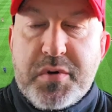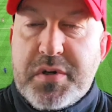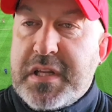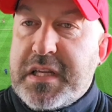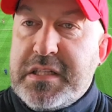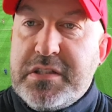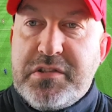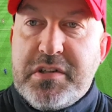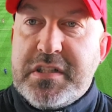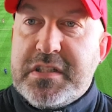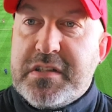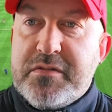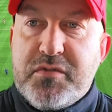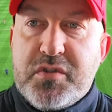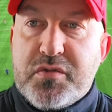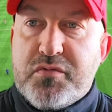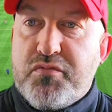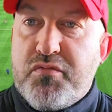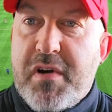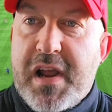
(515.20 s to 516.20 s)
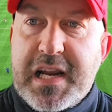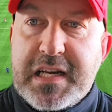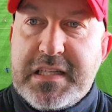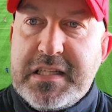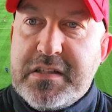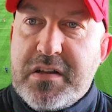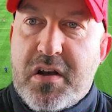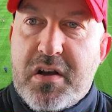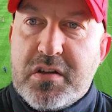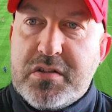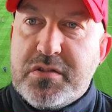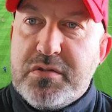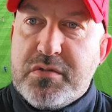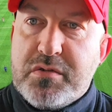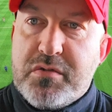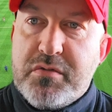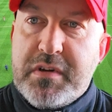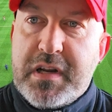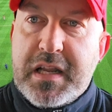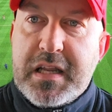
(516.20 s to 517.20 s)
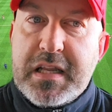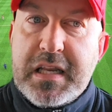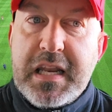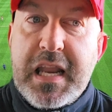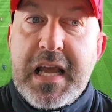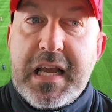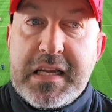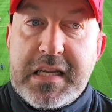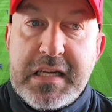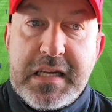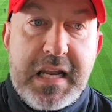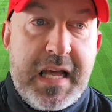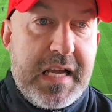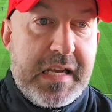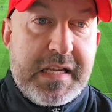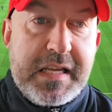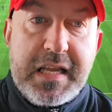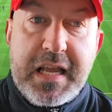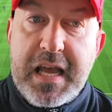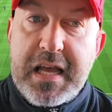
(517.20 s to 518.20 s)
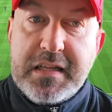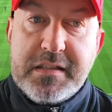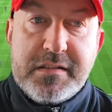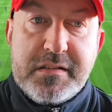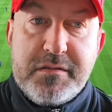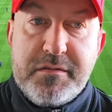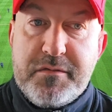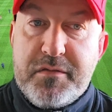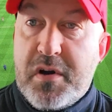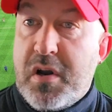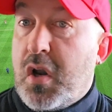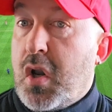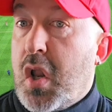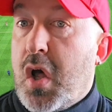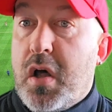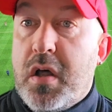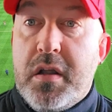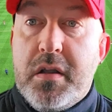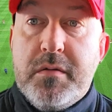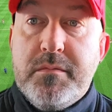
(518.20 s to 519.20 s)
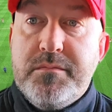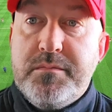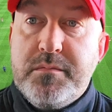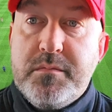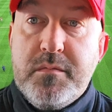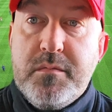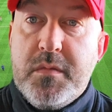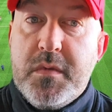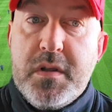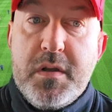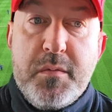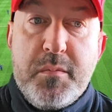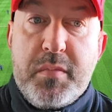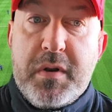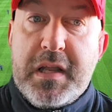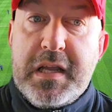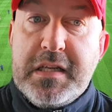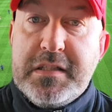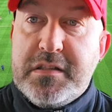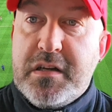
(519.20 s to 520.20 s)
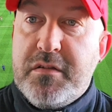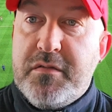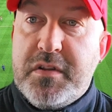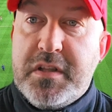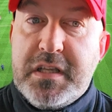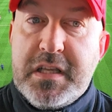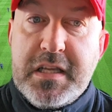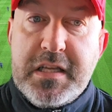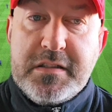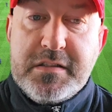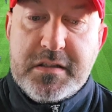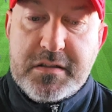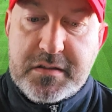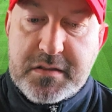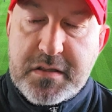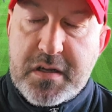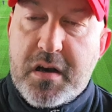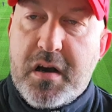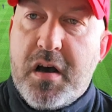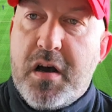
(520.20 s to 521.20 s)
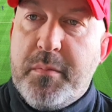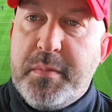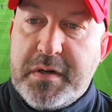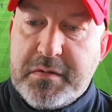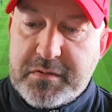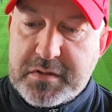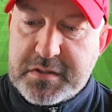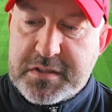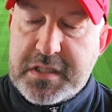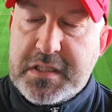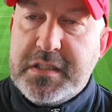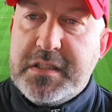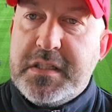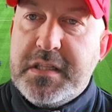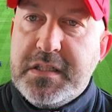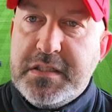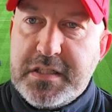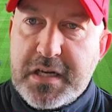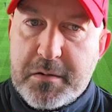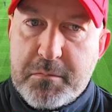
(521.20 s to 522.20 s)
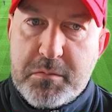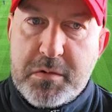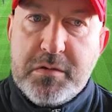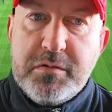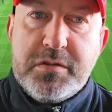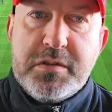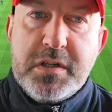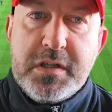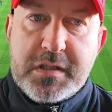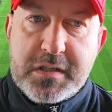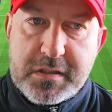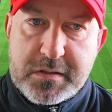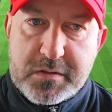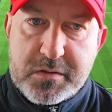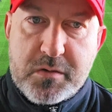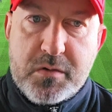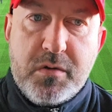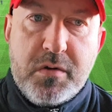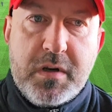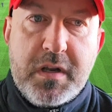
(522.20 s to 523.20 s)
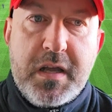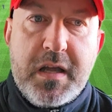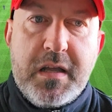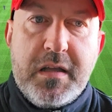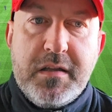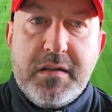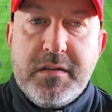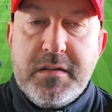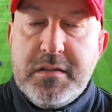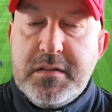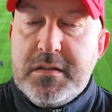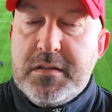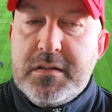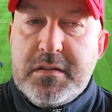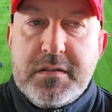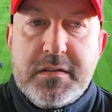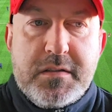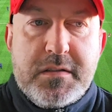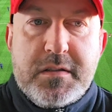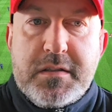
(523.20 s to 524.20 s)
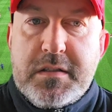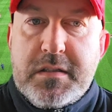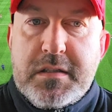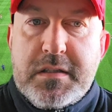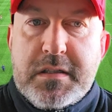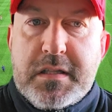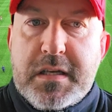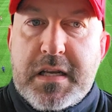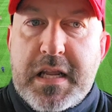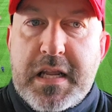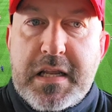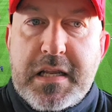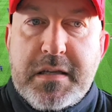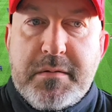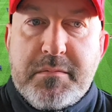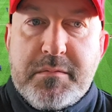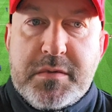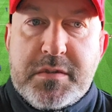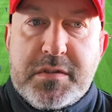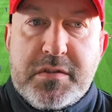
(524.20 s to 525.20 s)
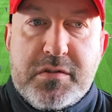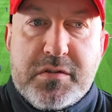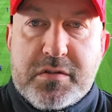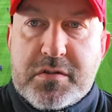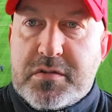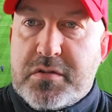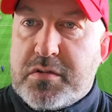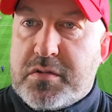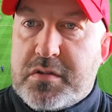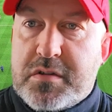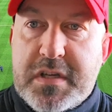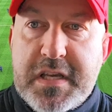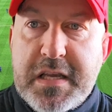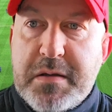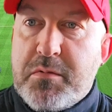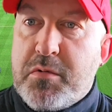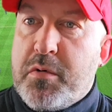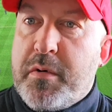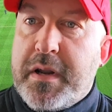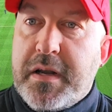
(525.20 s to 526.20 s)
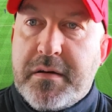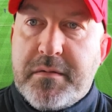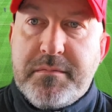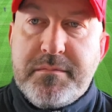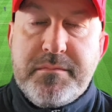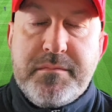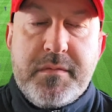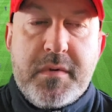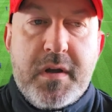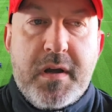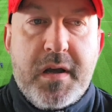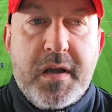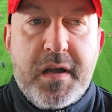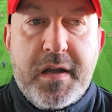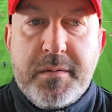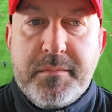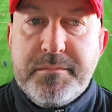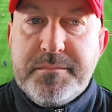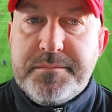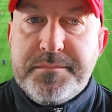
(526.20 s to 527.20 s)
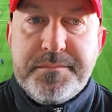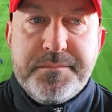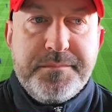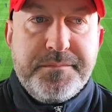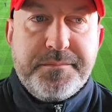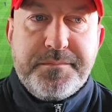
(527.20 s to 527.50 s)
but injuries have just wrecked his Arsenal career, like it has for a lot of players over the years. Diaby, Rosicky, Jack Wilshere, Cazorla. The names just keep going. And